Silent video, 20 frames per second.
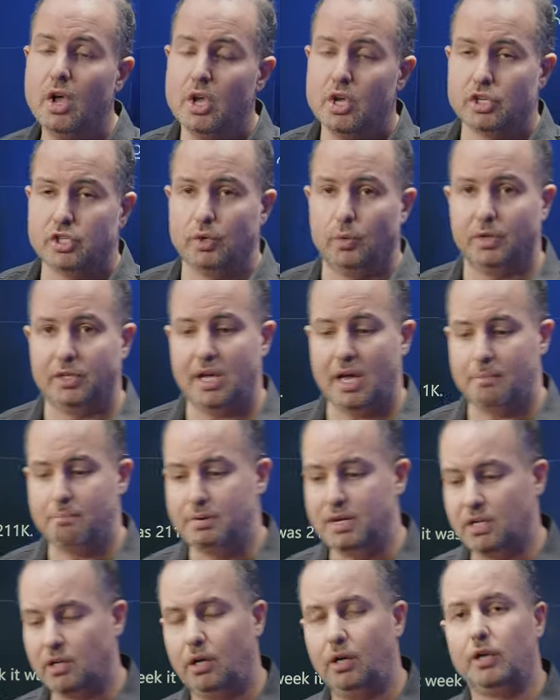So again,
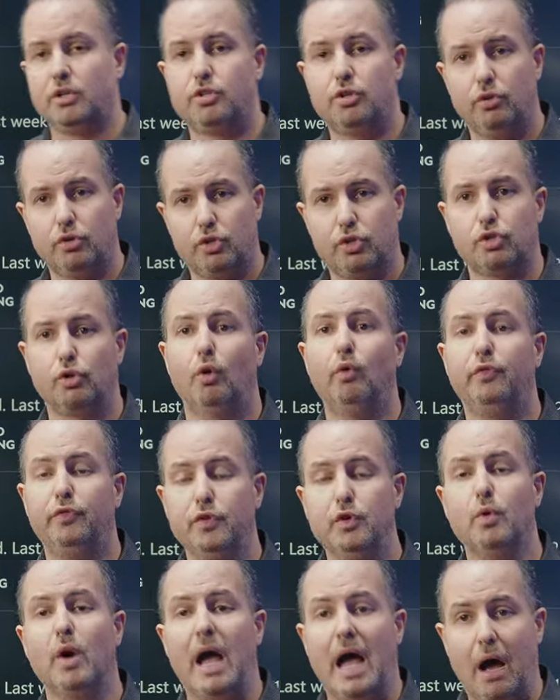because there's so
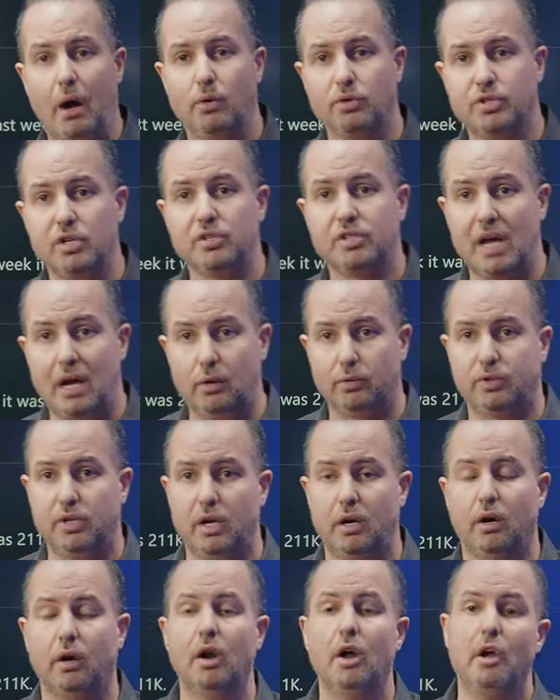few houses out
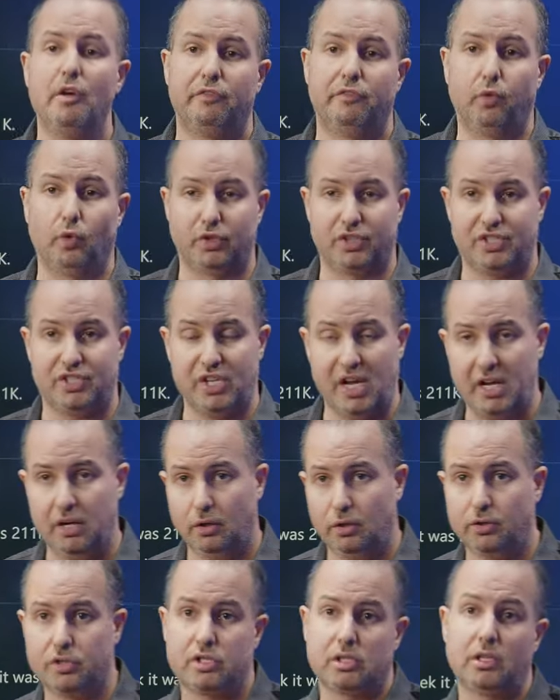there for
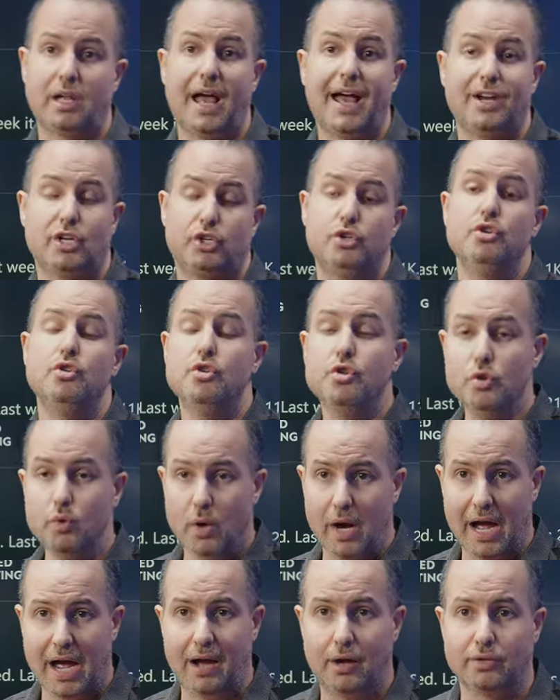sale slash new
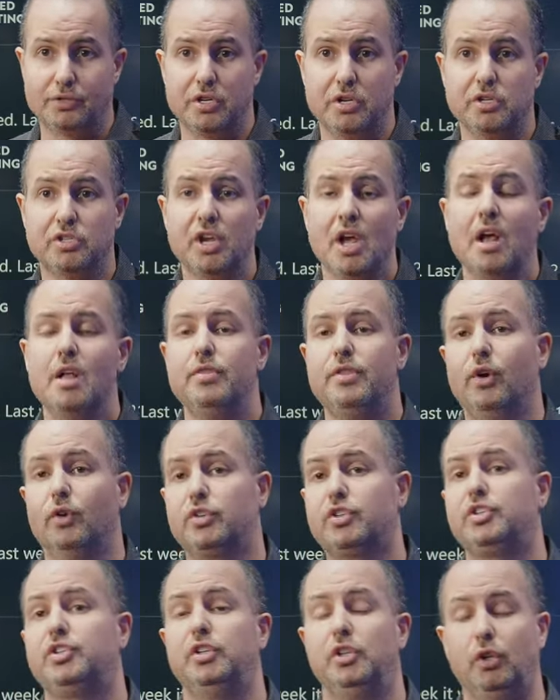houses, they're
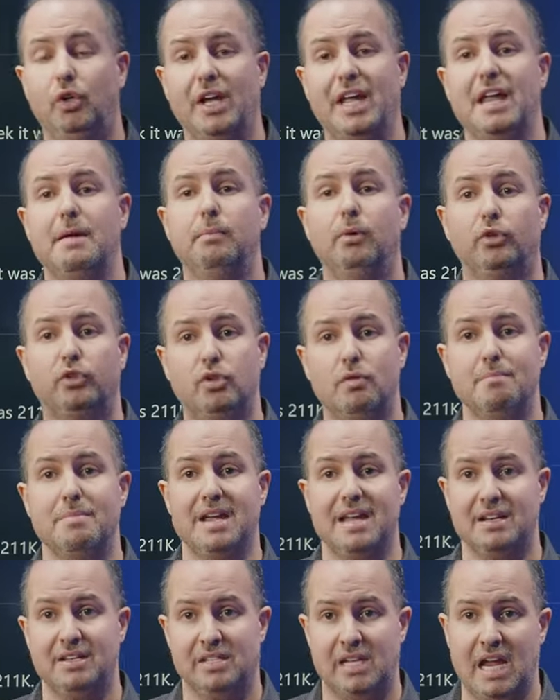still able to
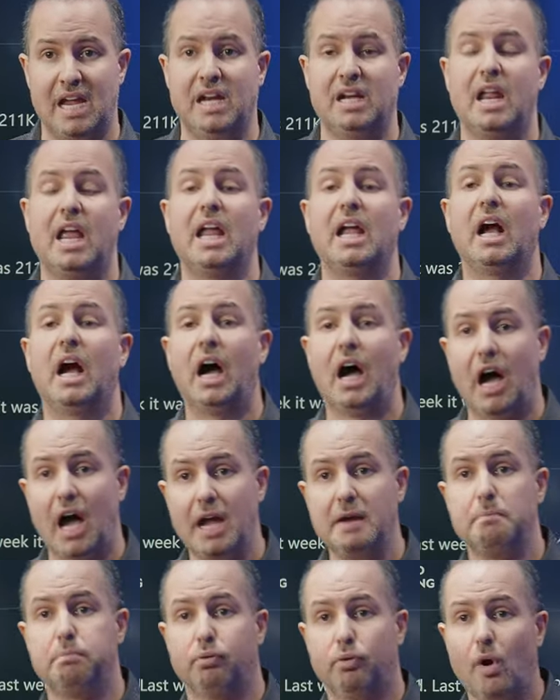maintain a
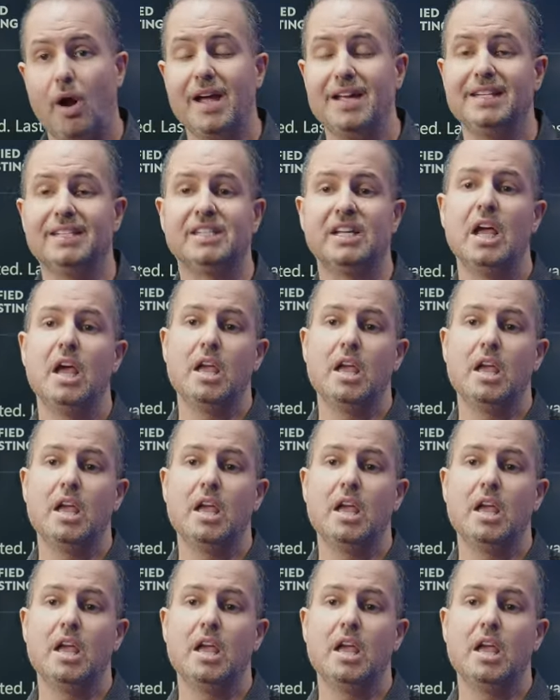high price